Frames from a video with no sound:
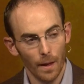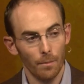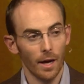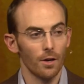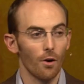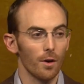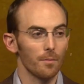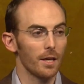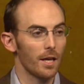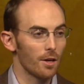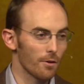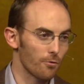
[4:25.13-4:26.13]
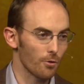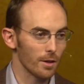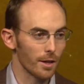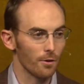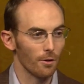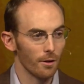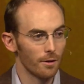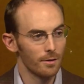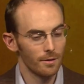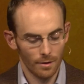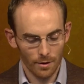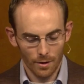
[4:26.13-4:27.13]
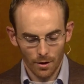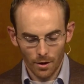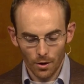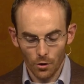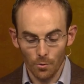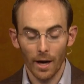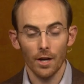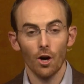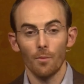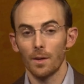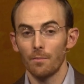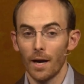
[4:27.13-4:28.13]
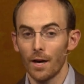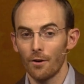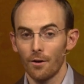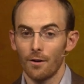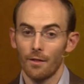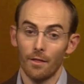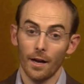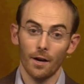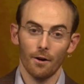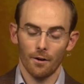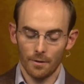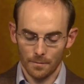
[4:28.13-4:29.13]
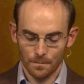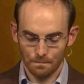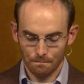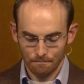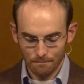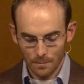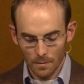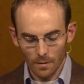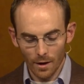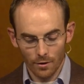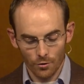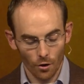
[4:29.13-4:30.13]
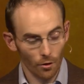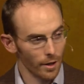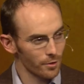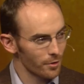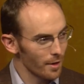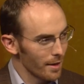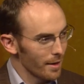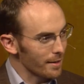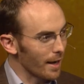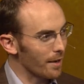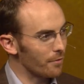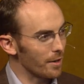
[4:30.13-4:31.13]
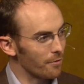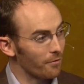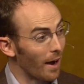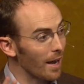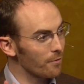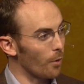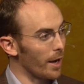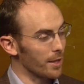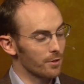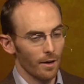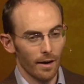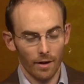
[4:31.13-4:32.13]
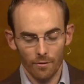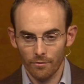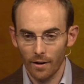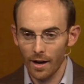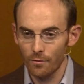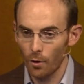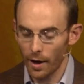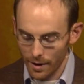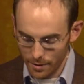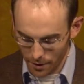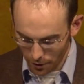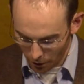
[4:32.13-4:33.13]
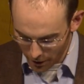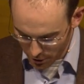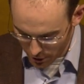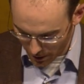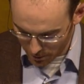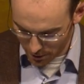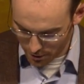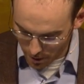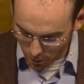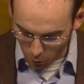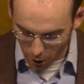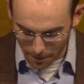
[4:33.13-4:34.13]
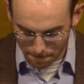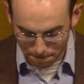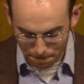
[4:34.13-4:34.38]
that by knowing me here for a little, you might know me better there. And so let's dive in. Five ways. So I have got five ways that Narnia shapes us. Number one,